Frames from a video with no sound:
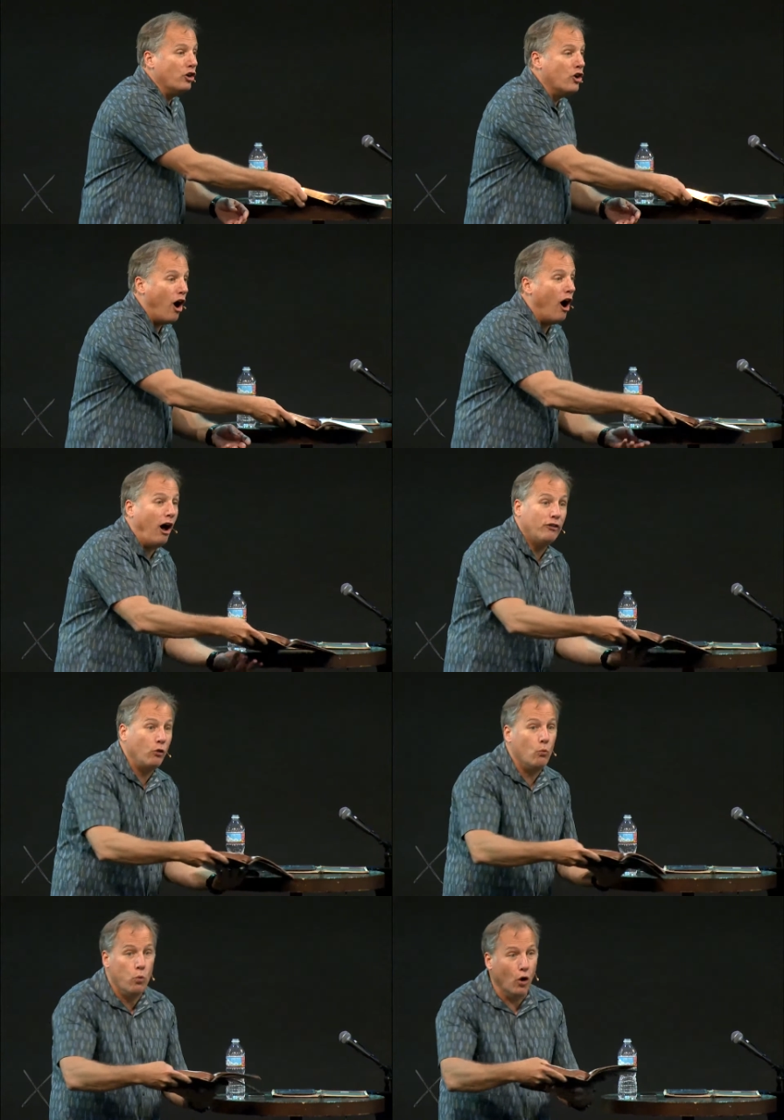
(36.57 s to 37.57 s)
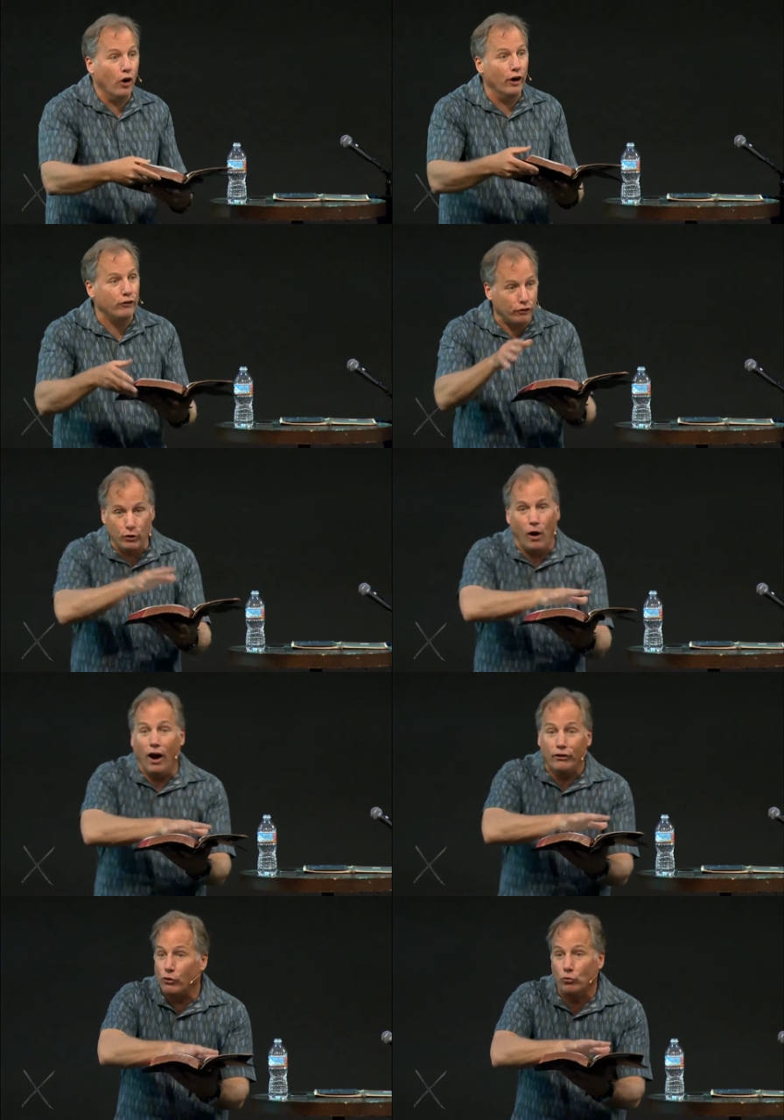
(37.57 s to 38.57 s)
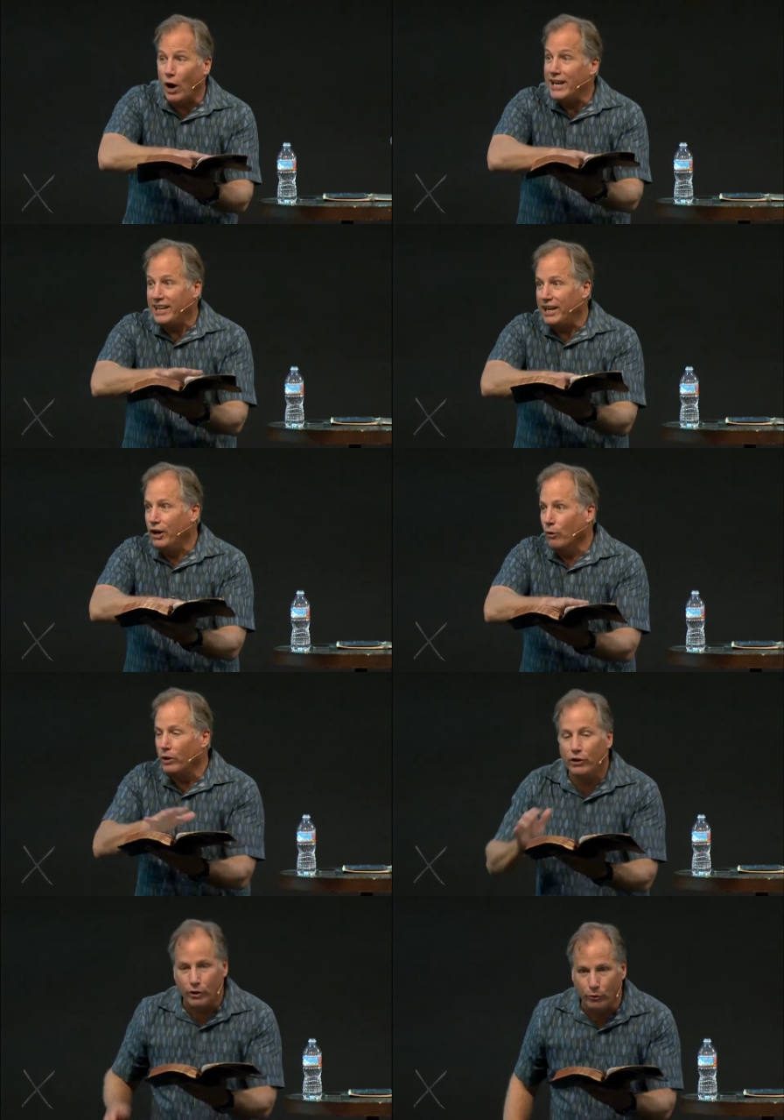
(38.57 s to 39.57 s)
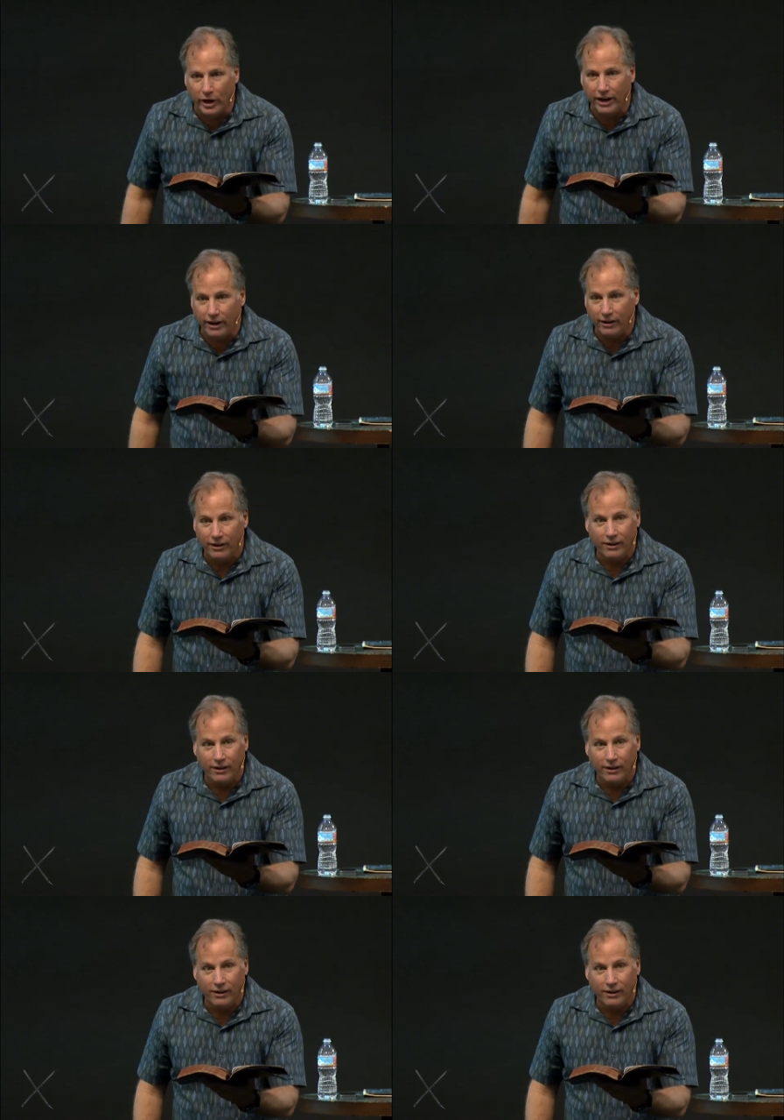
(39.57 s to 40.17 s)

God's words to us right here where you could read it?